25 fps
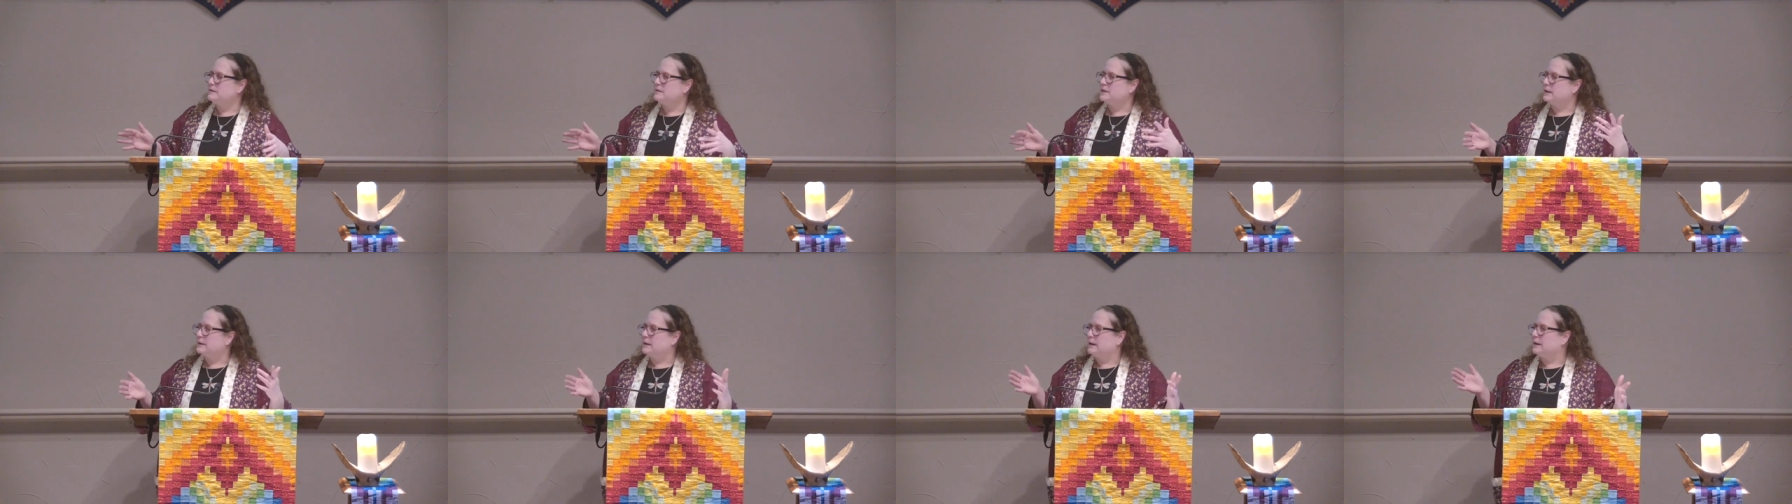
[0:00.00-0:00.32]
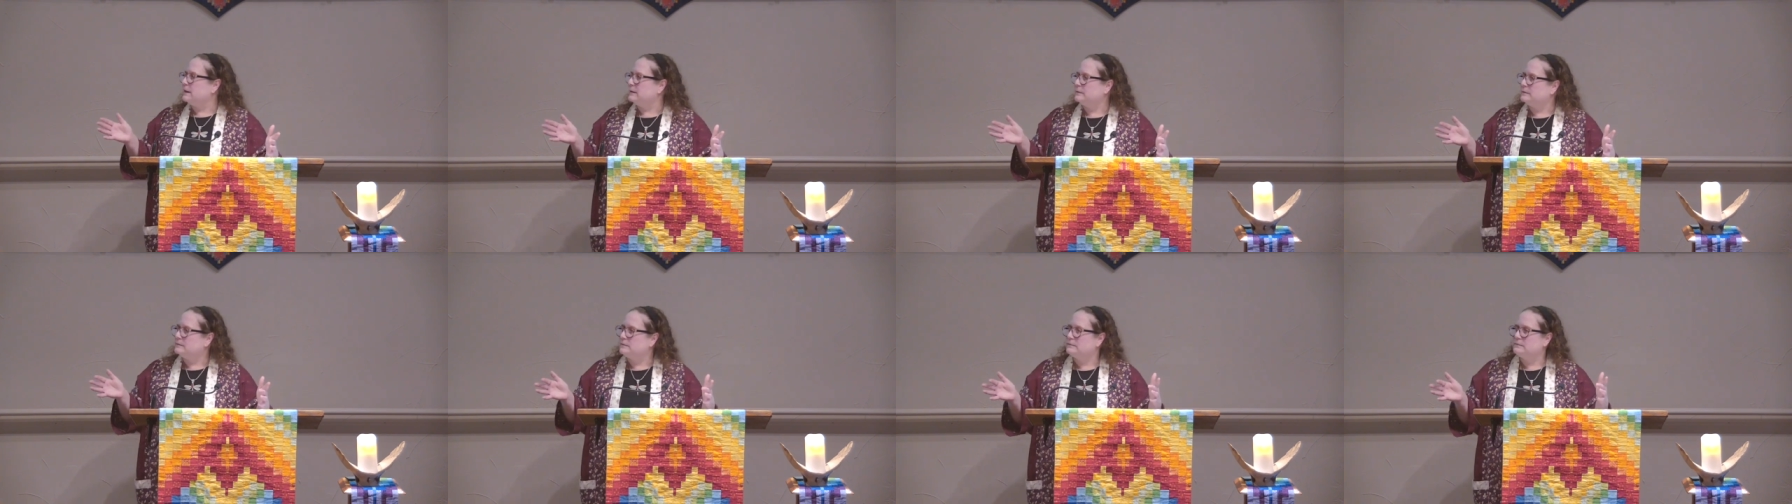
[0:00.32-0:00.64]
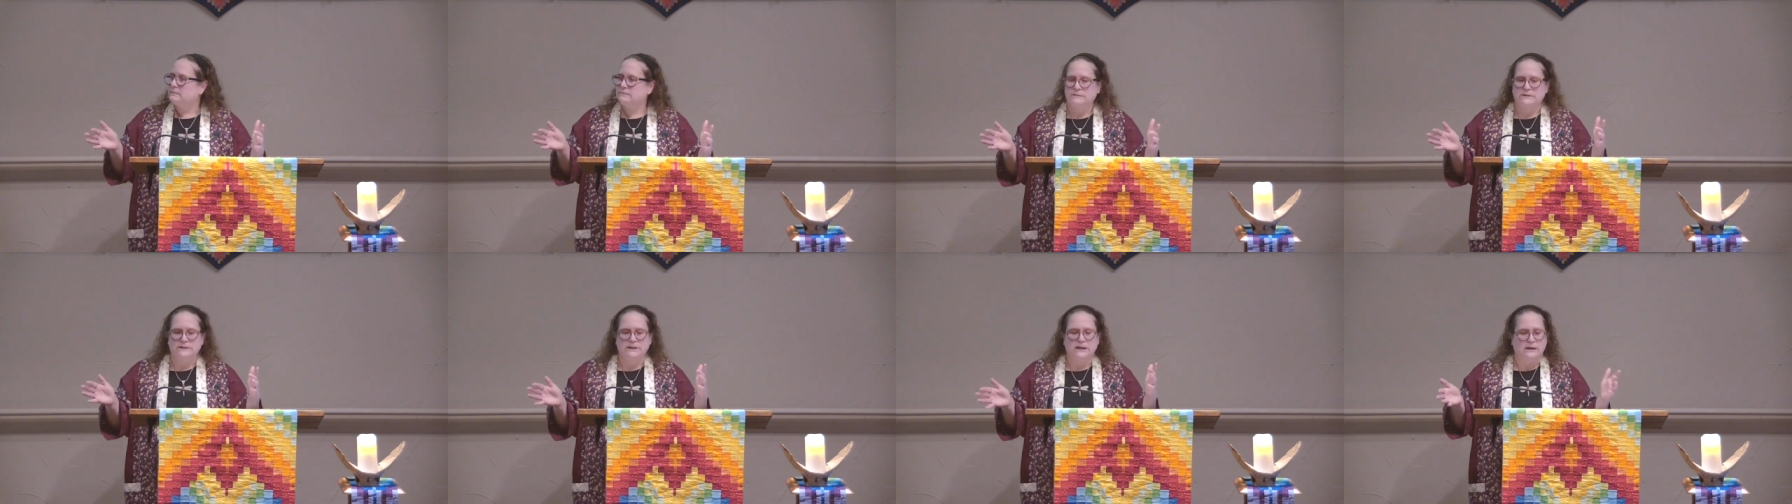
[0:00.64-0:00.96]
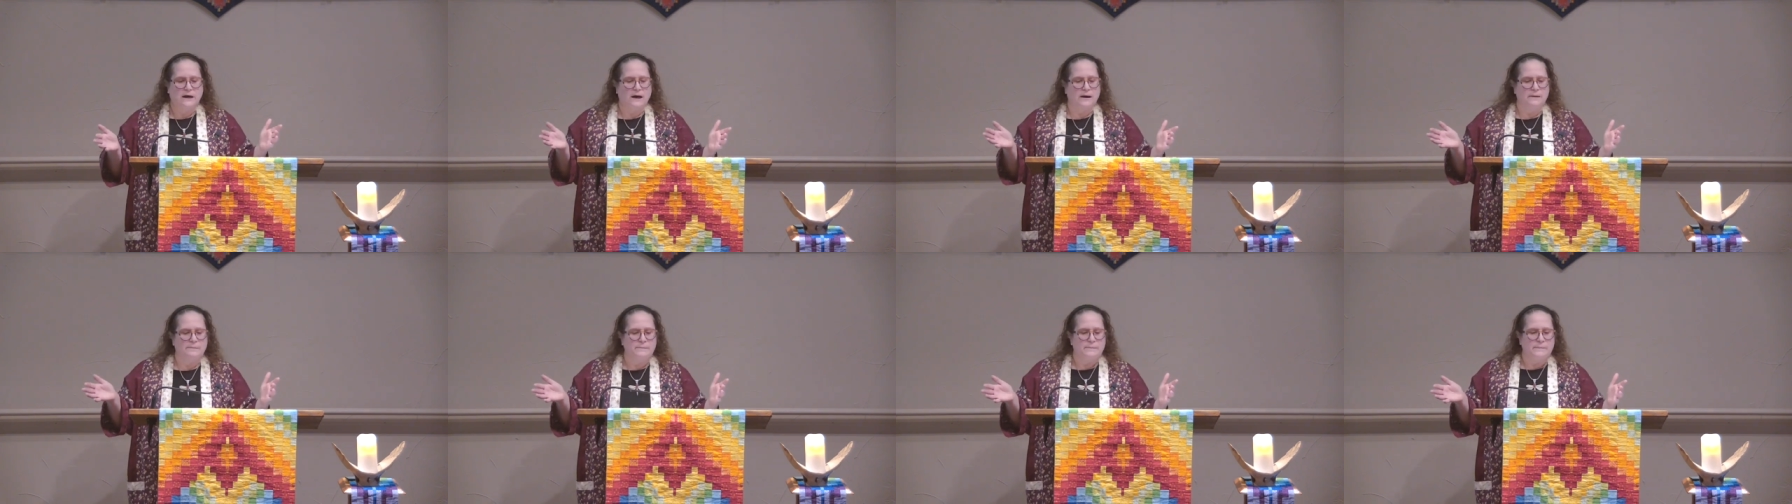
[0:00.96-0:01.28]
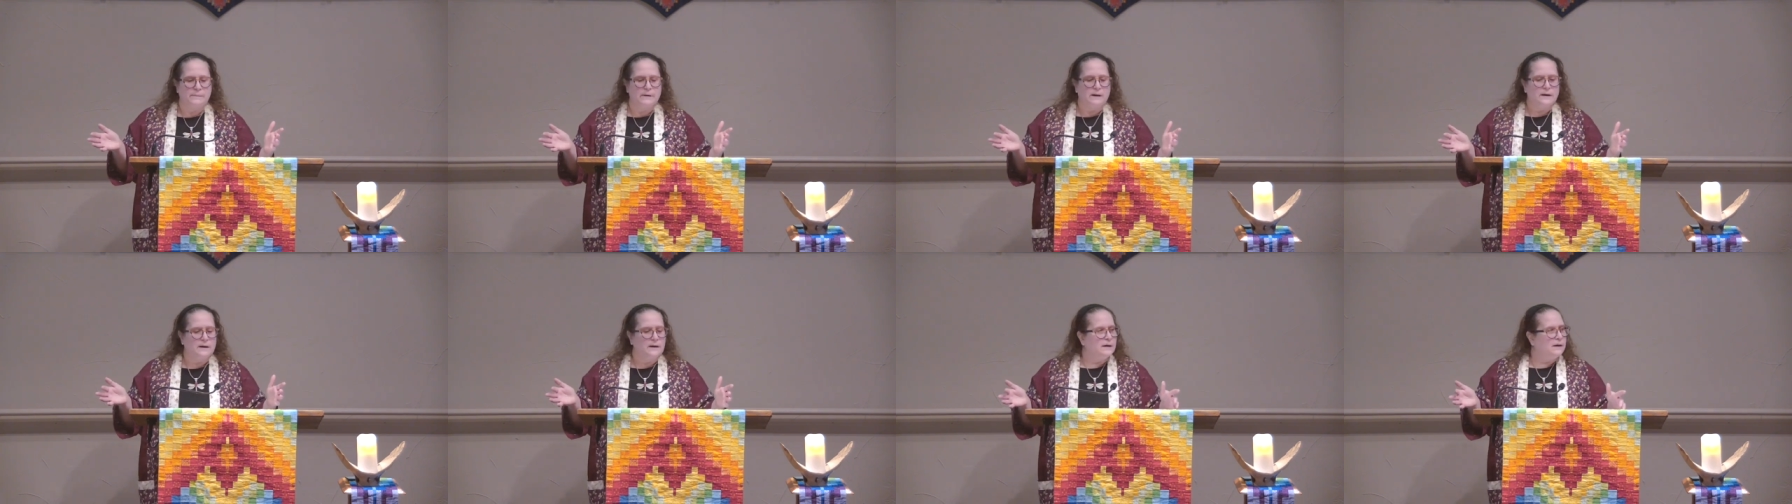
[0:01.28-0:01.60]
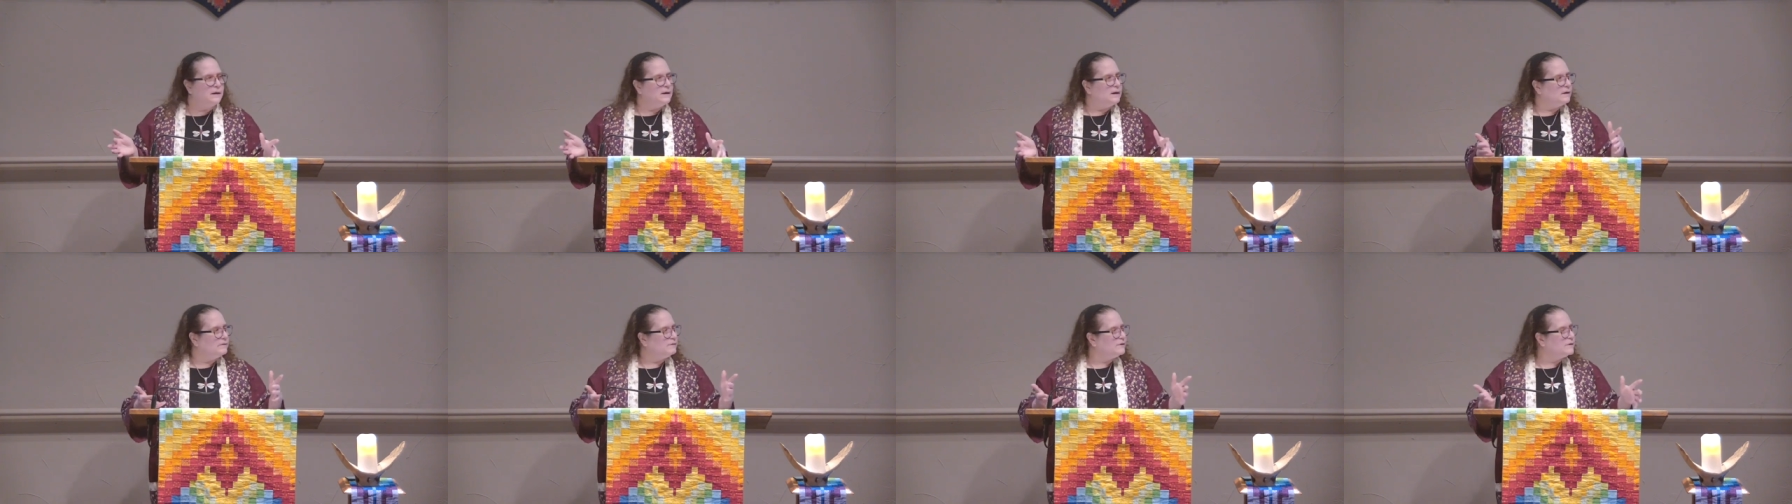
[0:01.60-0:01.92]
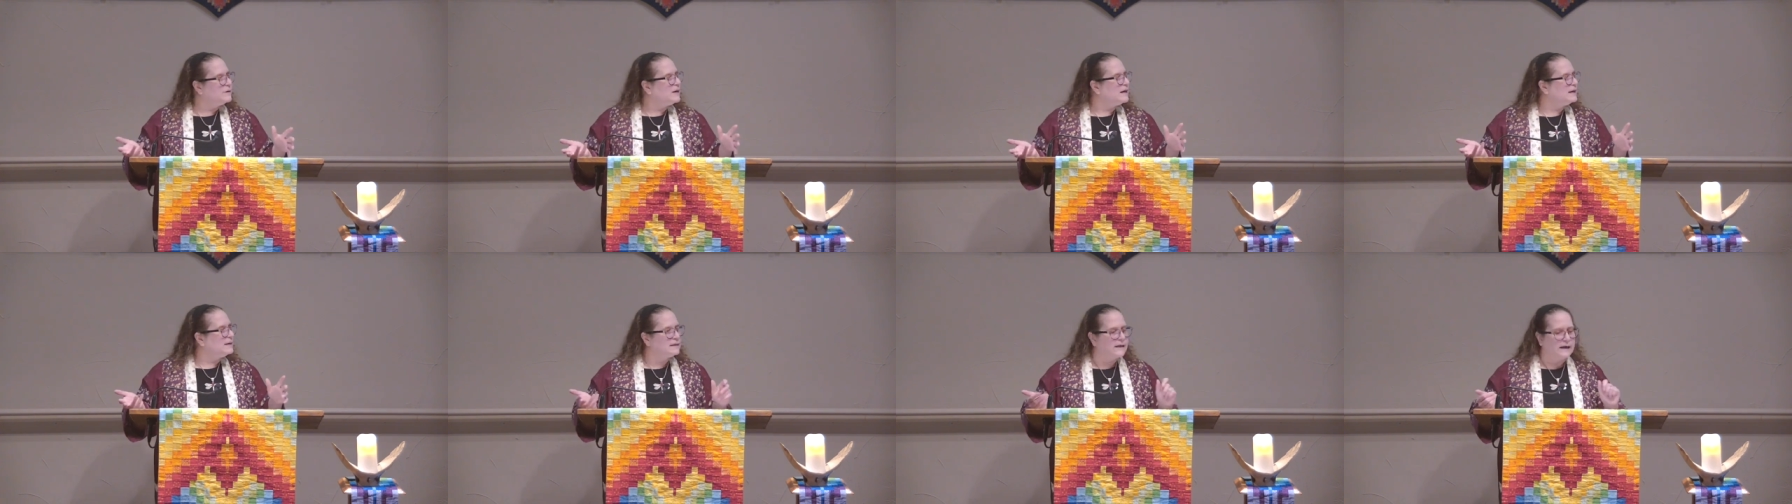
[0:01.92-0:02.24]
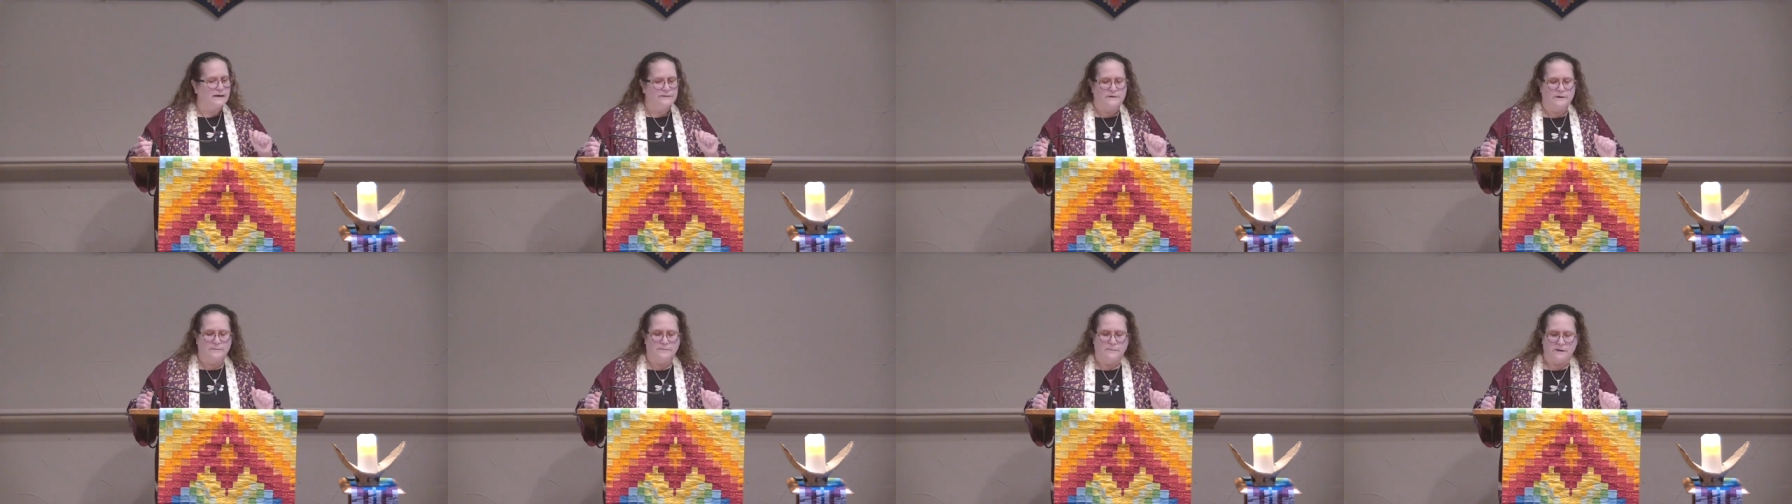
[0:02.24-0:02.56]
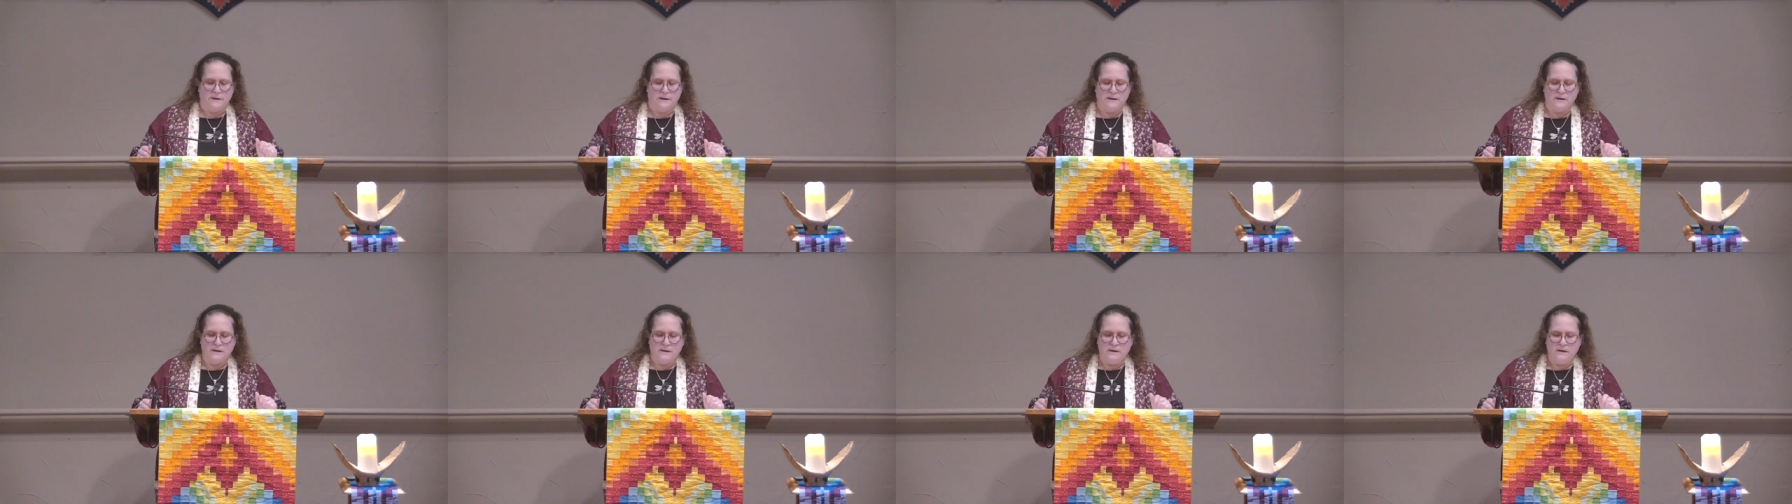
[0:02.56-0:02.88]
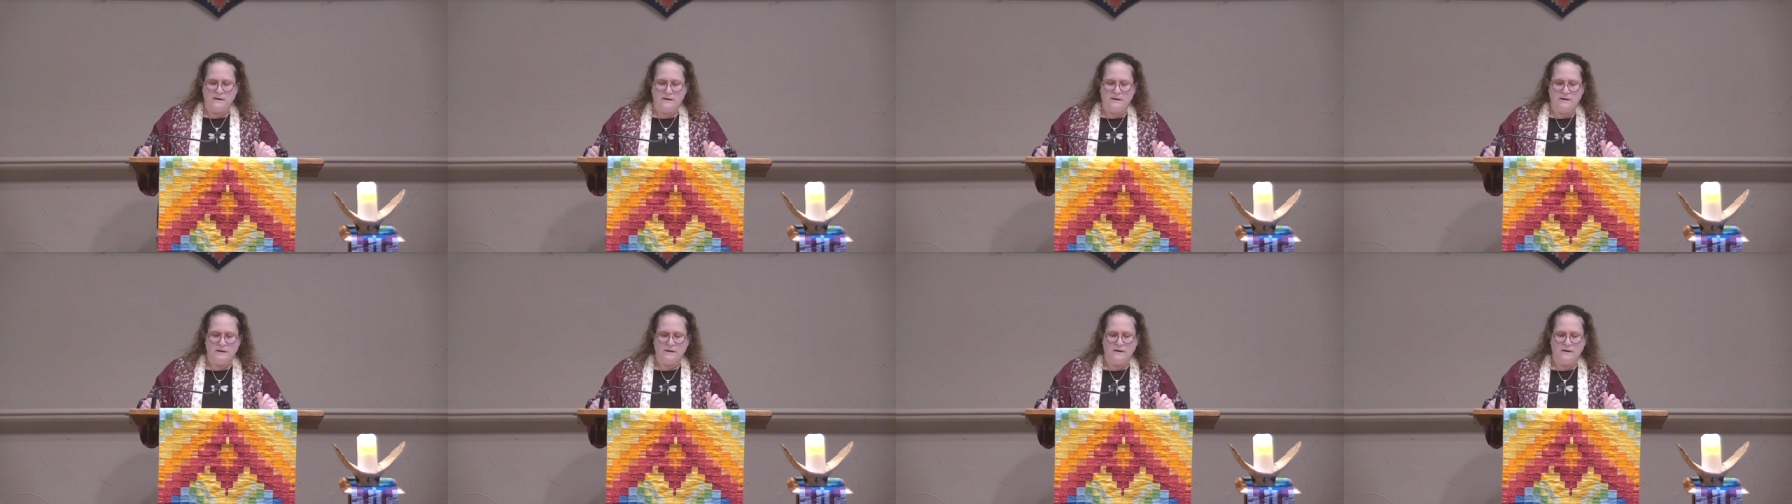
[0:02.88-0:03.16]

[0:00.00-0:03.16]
checkup a few days after birth,